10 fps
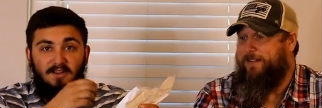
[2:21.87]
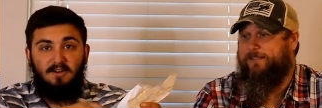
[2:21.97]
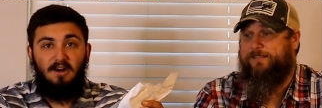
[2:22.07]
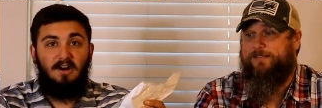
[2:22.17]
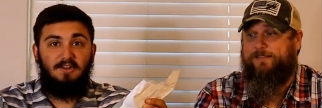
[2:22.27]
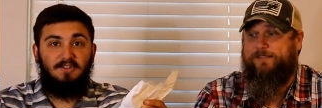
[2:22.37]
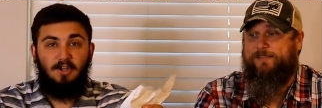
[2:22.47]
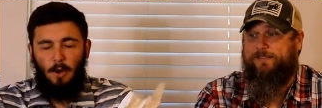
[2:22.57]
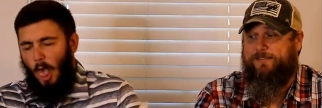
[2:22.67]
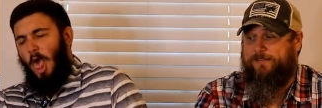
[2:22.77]
Speaker 1: in their cars
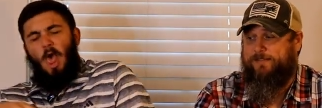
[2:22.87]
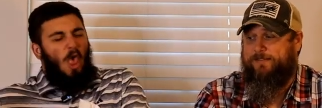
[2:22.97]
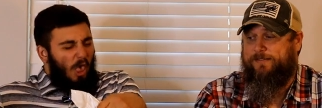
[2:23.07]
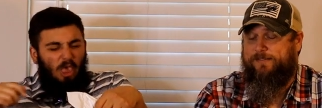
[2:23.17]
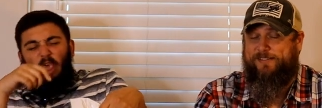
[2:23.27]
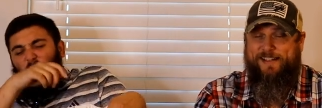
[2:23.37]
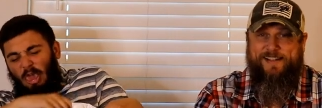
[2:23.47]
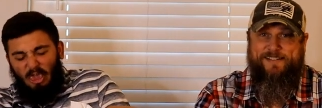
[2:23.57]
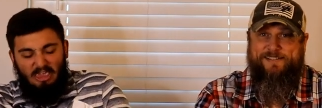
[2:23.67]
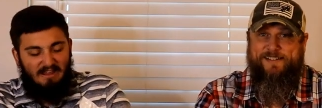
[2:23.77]
and go.
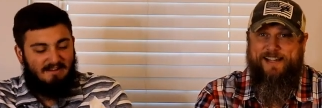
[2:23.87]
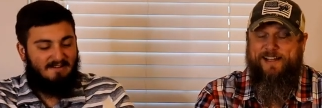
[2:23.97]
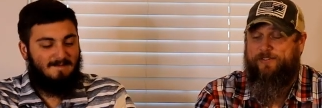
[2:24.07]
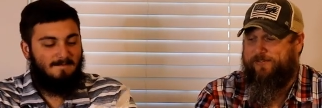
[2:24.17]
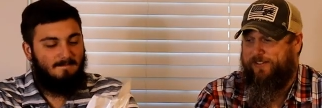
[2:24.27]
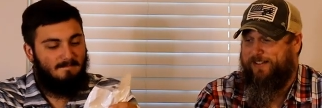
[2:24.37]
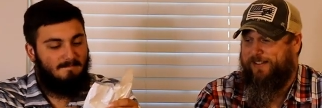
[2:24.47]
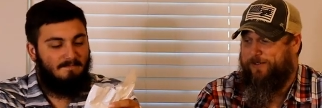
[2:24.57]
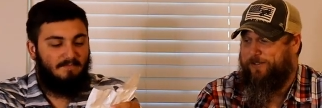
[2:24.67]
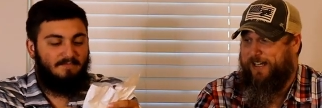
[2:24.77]
Speaker 2: Yeah, I have a
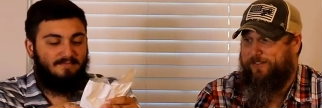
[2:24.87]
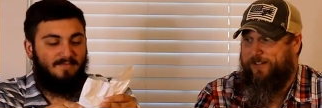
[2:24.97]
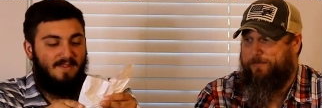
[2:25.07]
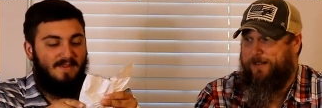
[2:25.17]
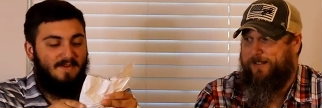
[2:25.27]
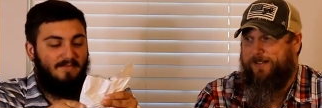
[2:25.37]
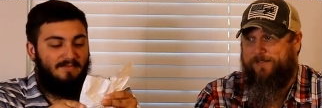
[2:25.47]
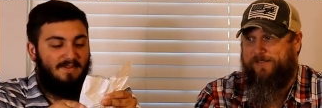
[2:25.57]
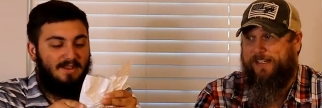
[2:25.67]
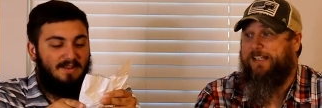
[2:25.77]
feeling I'm going to have an
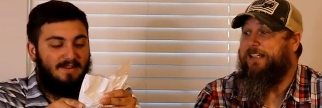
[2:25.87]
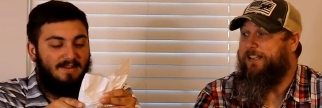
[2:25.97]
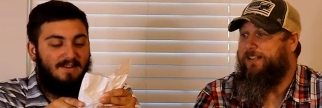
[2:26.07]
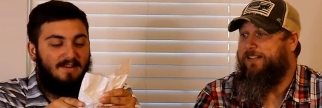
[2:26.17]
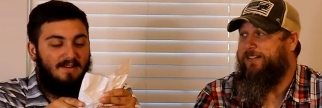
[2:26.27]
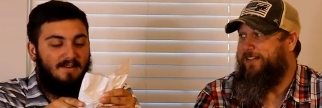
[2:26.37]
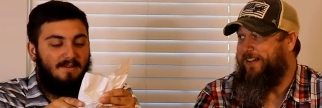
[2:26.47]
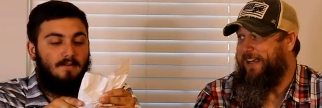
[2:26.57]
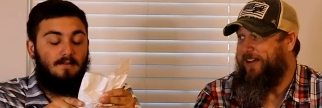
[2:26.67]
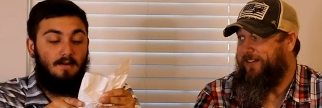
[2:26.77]
epileptic fit
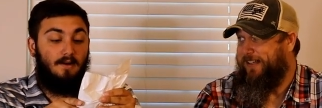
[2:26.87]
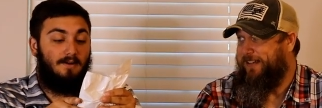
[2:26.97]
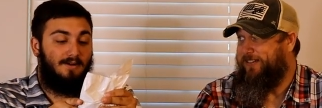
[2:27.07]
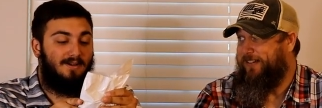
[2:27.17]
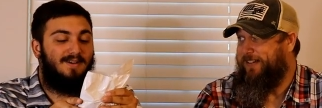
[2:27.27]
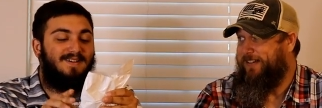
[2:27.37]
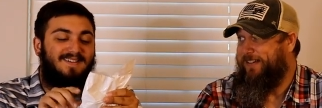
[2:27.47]
having oh. this.